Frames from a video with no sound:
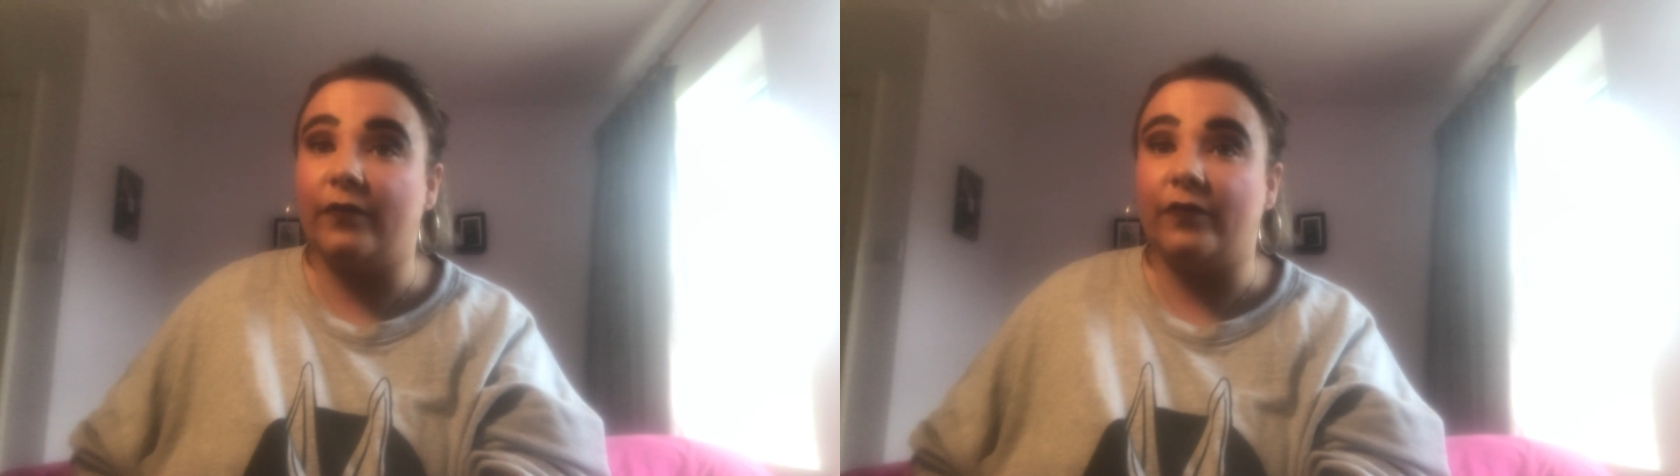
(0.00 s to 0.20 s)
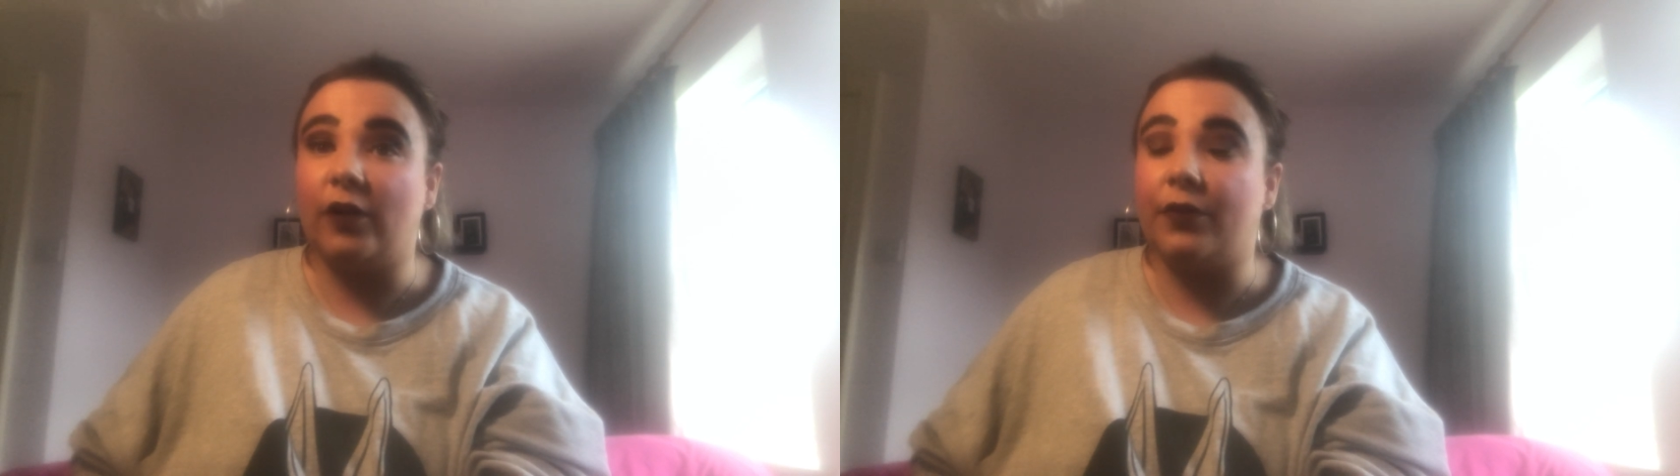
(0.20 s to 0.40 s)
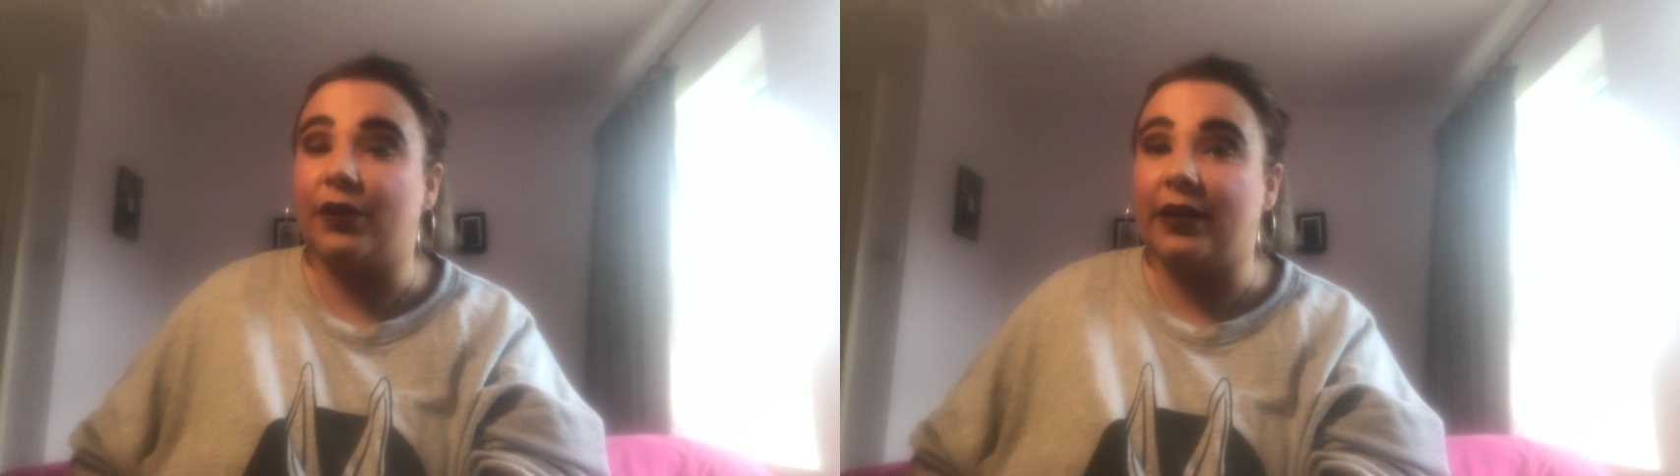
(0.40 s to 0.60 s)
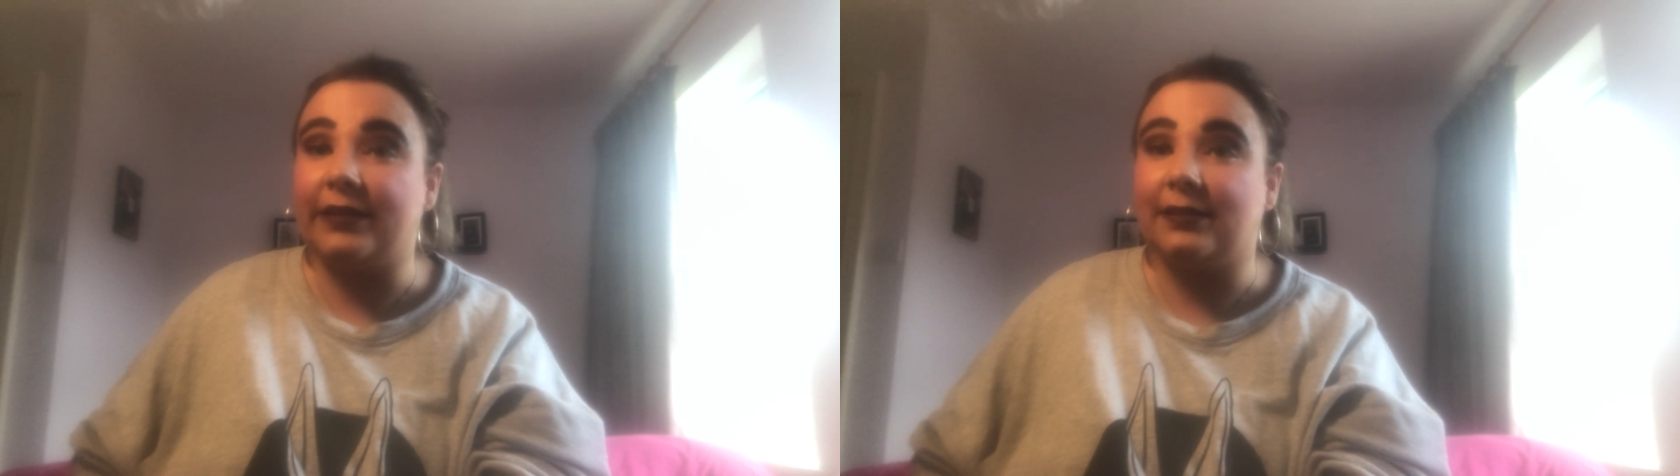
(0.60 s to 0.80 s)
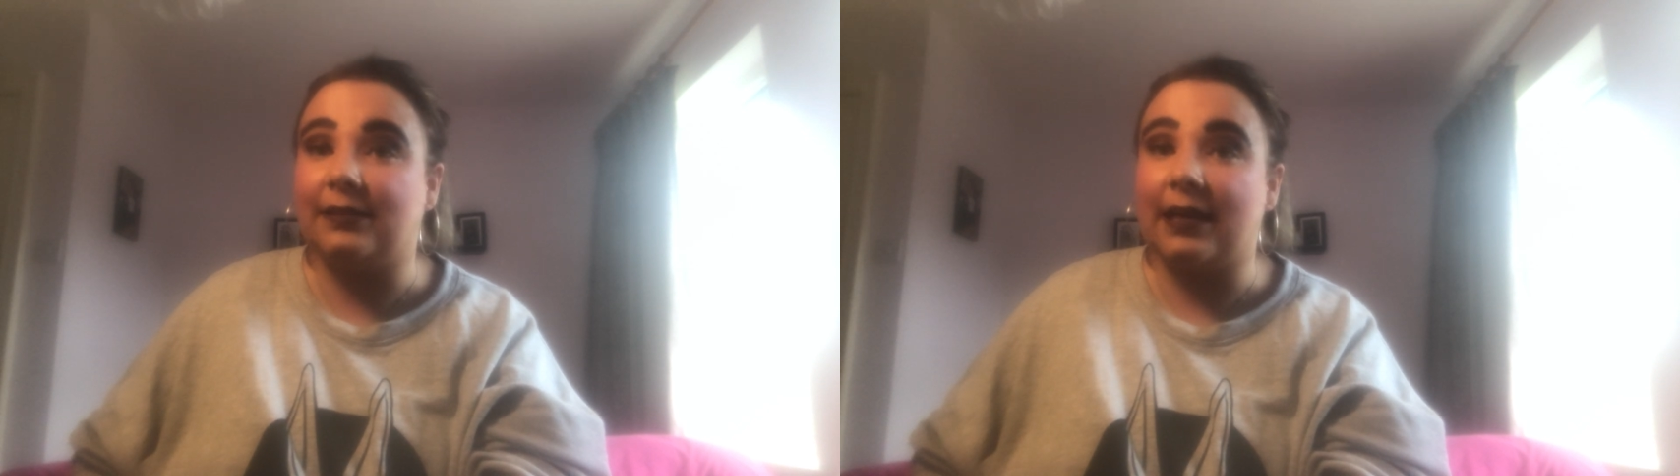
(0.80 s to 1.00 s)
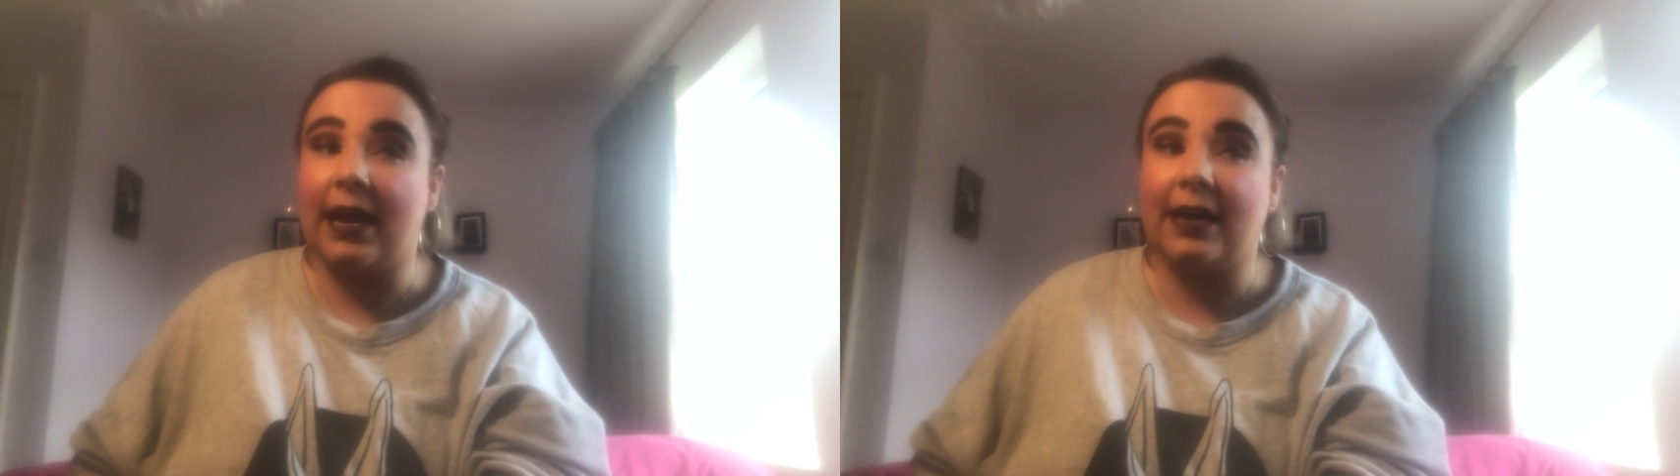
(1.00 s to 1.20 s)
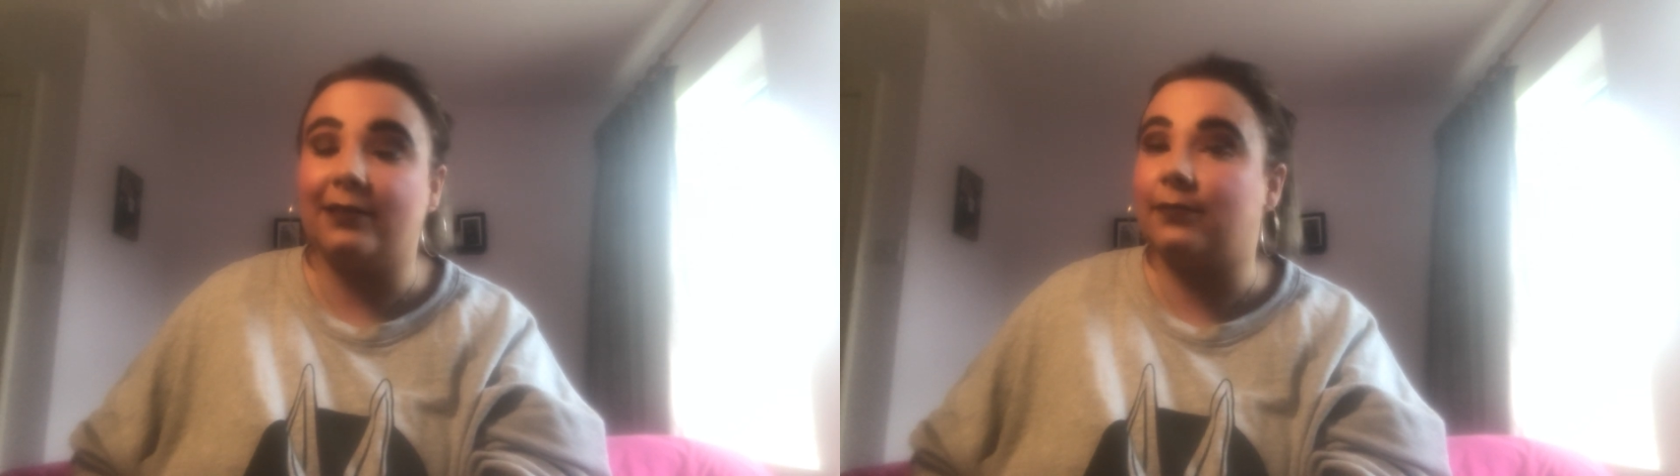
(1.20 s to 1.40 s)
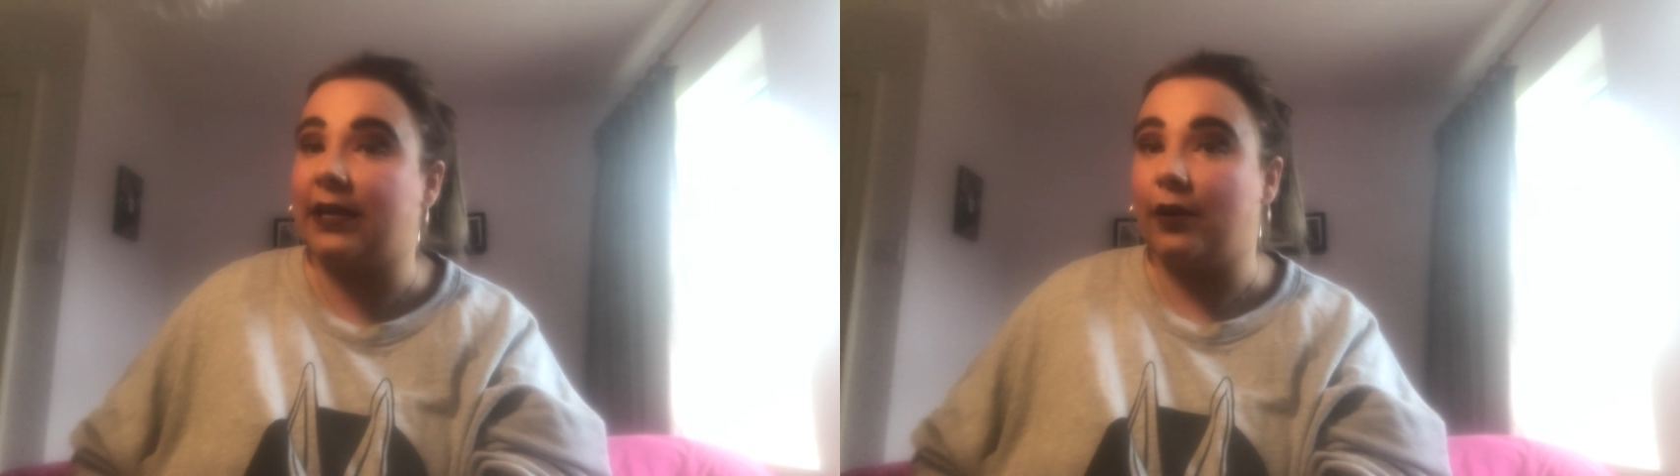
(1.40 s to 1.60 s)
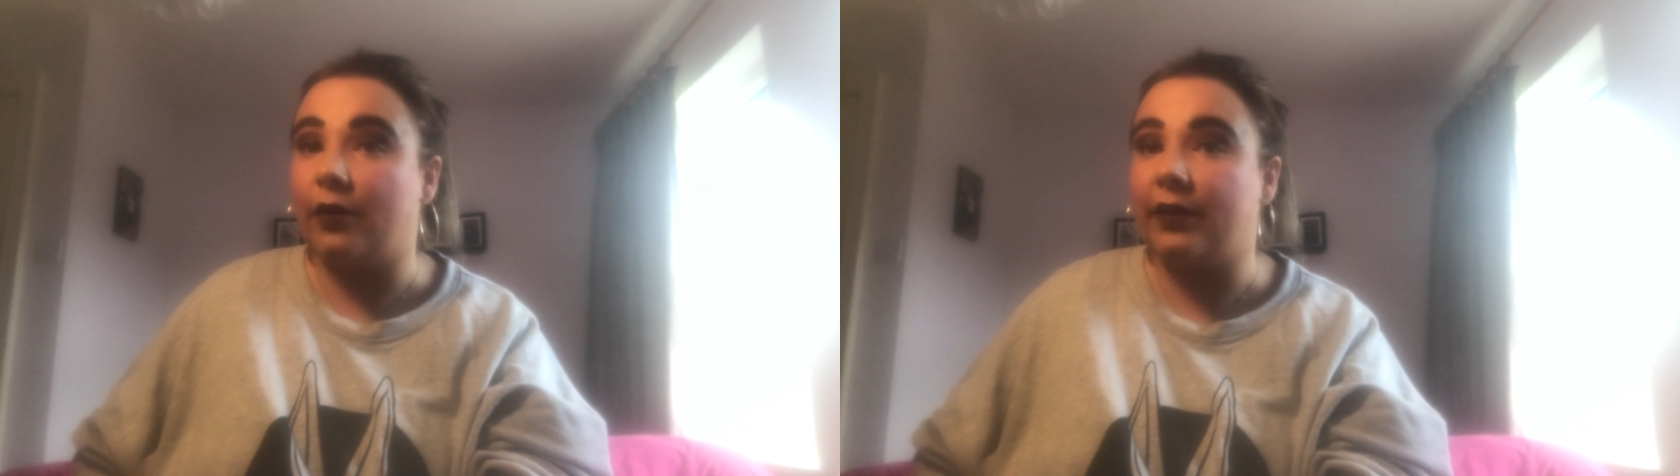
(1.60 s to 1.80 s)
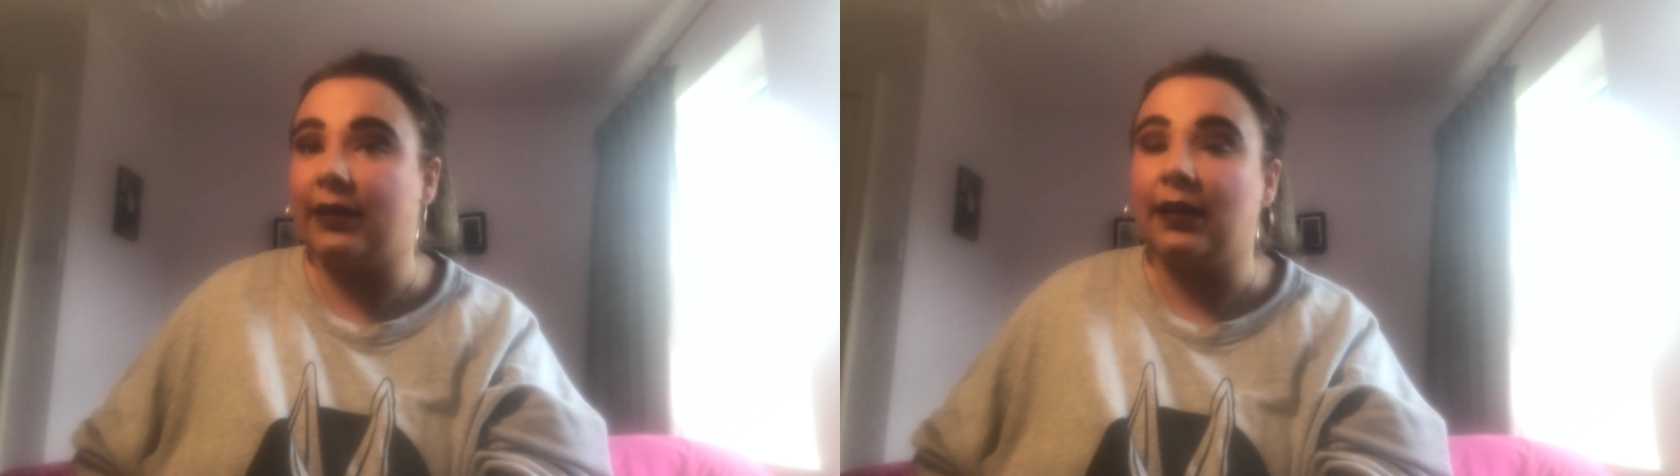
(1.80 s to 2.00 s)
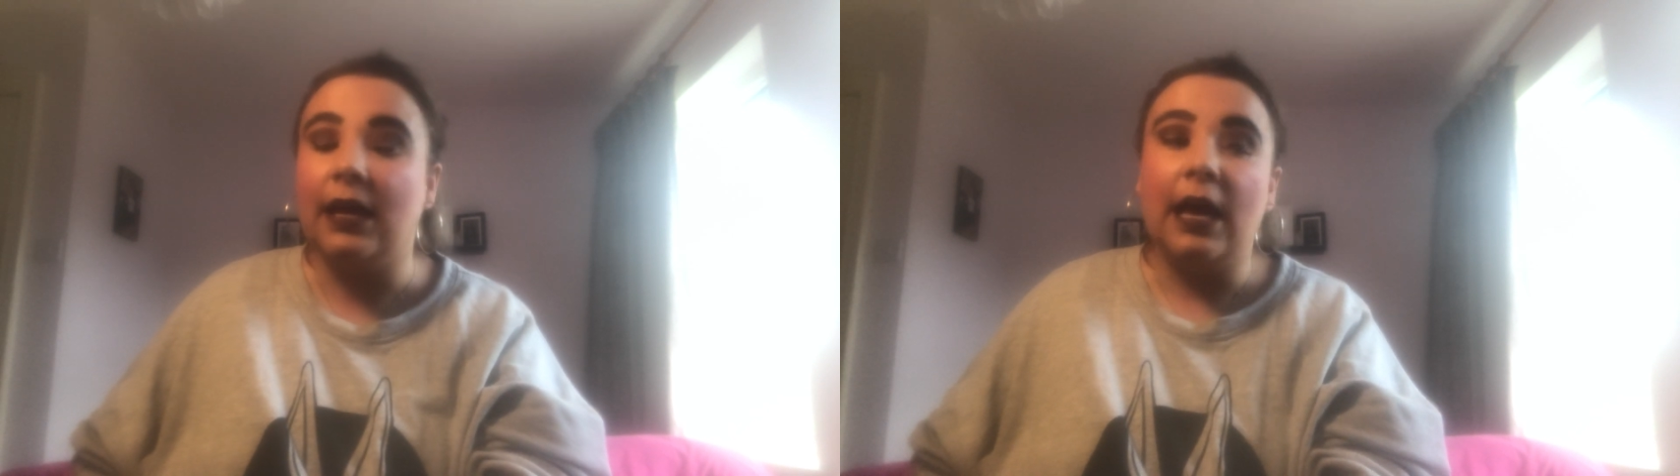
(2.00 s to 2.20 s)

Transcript: If you've nothing nice to say, say nothing.